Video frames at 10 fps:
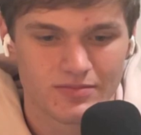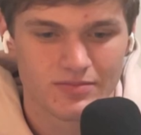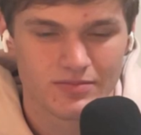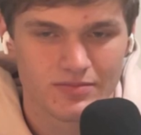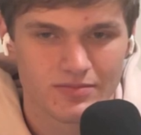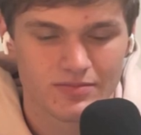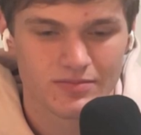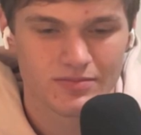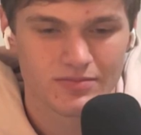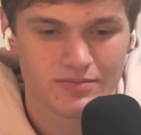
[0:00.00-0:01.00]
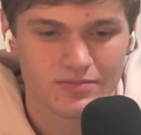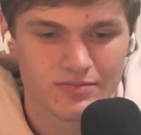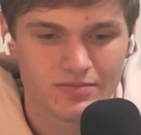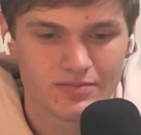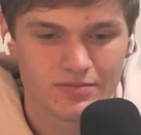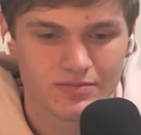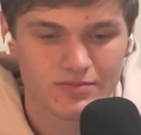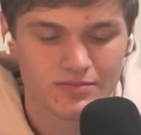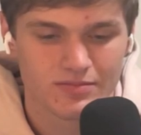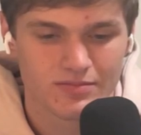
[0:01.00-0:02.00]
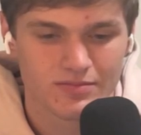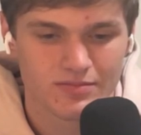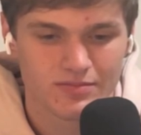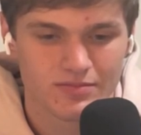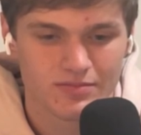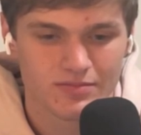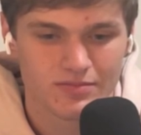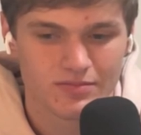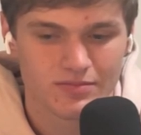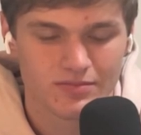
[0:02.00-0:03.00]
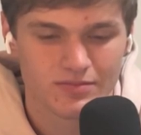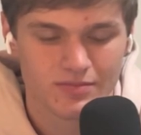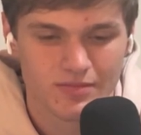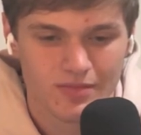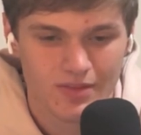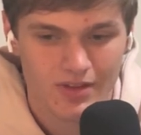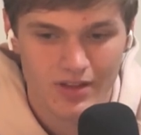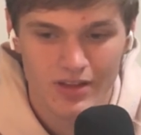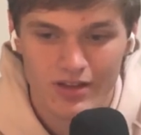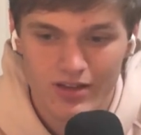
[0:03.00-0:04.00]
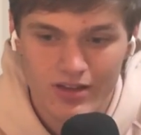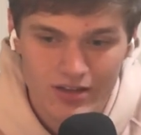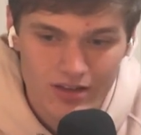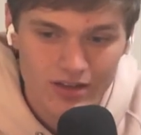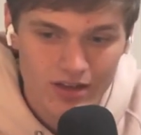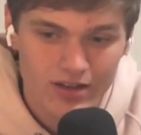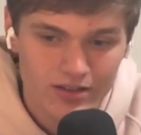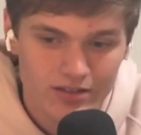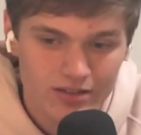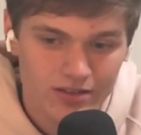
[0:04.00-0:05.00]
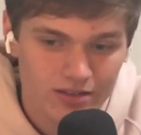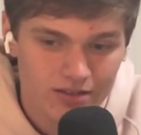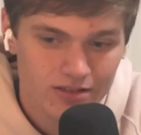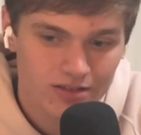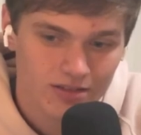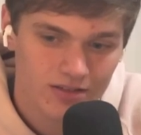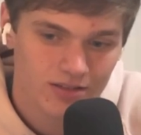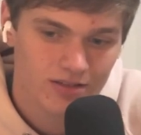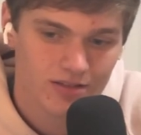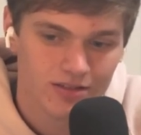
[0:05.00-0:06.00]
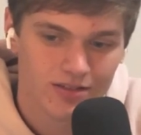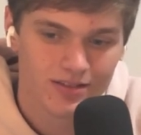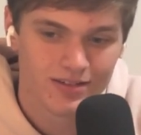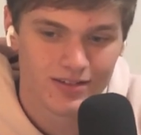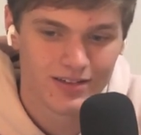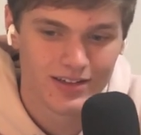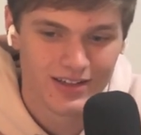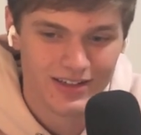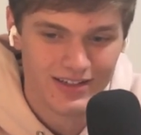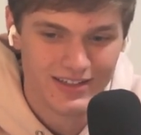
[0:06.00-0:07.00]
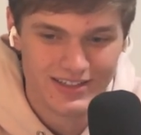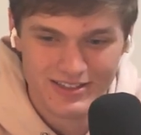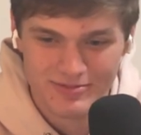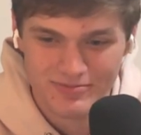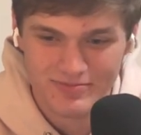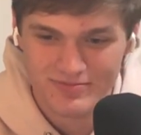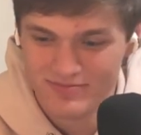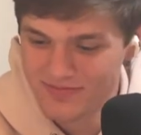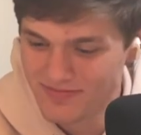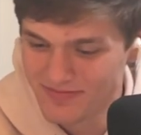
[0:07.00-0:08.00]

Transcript: (silent)